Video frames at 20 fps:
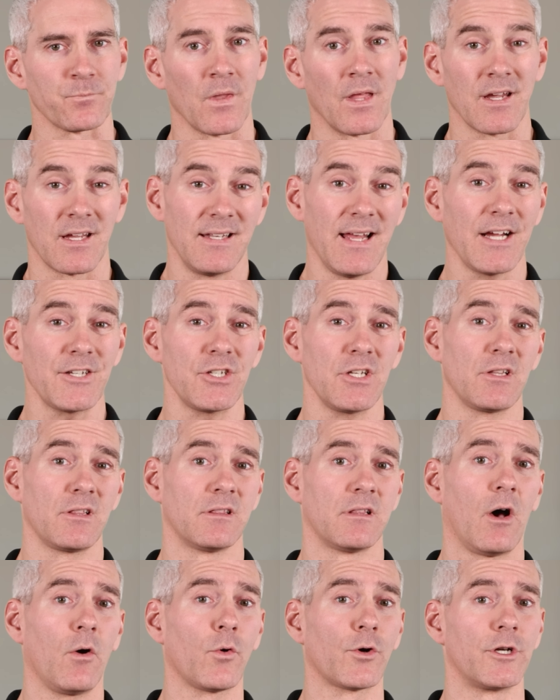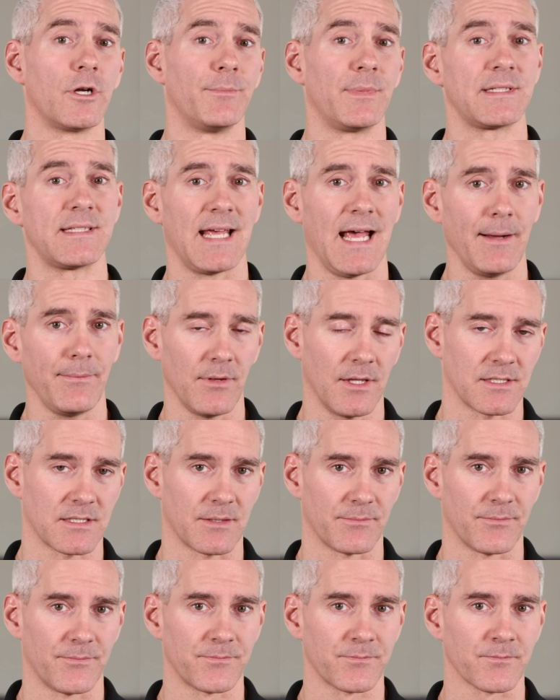It can actually lower your
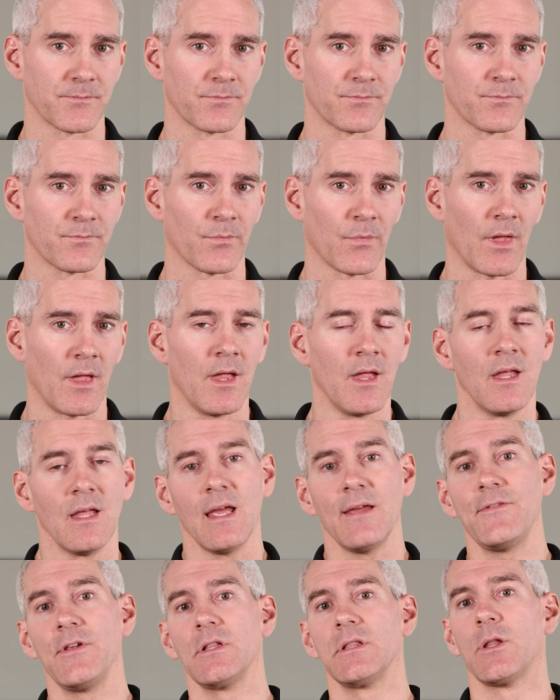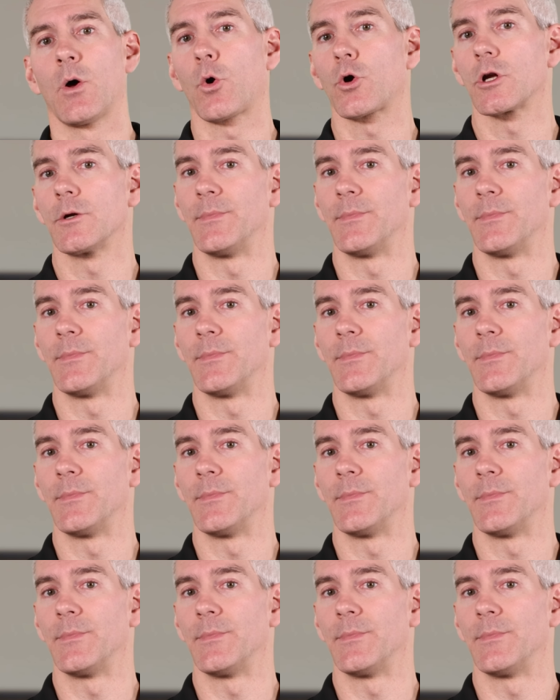metabolism. If you lower